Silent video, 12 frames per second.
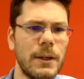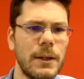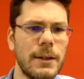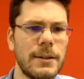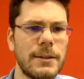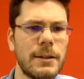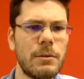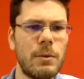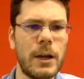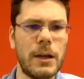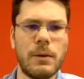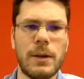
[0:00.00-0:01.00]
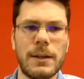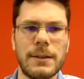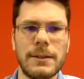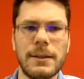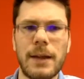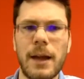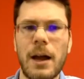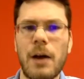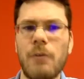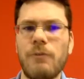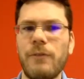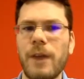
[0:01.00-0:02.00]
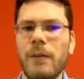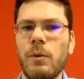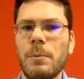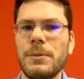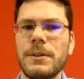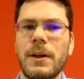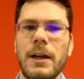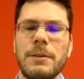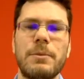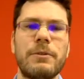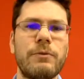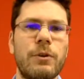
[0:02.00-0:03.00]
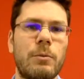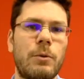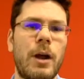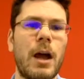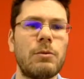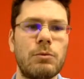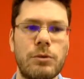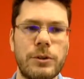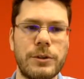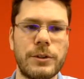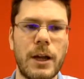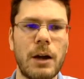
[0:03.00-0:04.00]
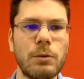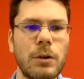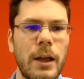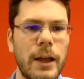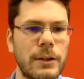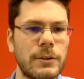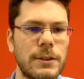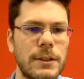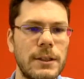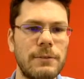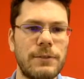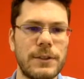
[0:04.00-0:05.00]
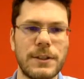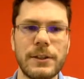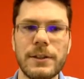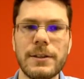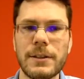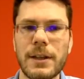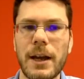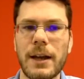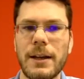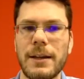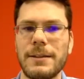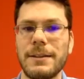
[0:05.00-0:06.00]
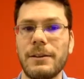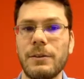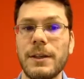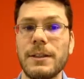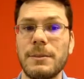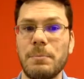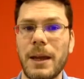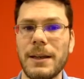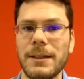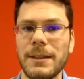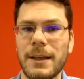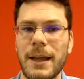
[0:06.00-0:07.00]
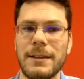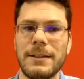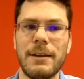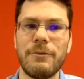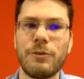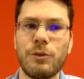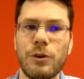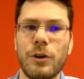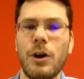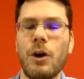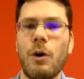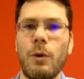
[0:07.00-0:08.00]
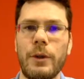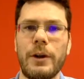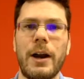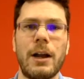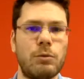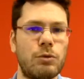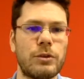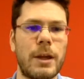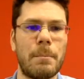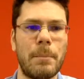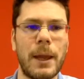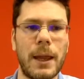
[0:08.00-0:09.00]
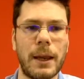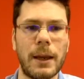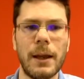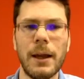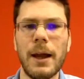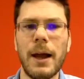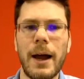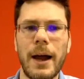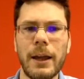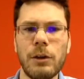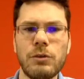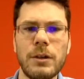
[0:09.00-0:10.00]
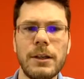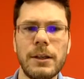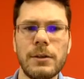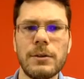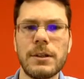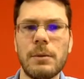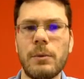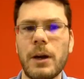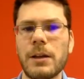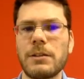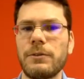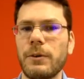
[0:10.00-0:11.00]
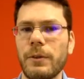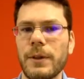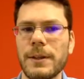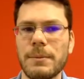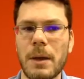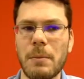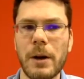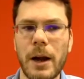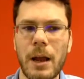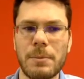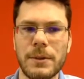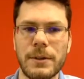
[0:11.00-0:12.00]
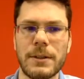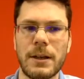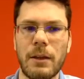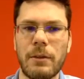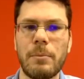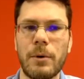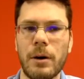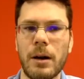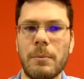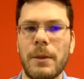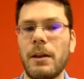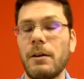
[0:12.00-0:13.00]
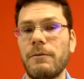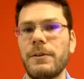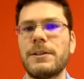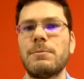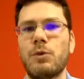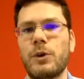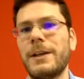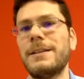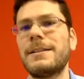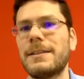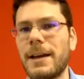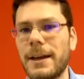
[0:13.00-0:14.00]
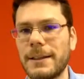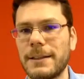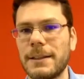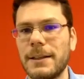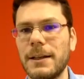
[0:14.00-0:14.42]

Is there a way you can see how five websites perform on AdWords? I would like to see if a certain site has increased spending and effort on their AdWords campaign. I usually use SEMrush for this, but perhaps there is another program that offers more insight.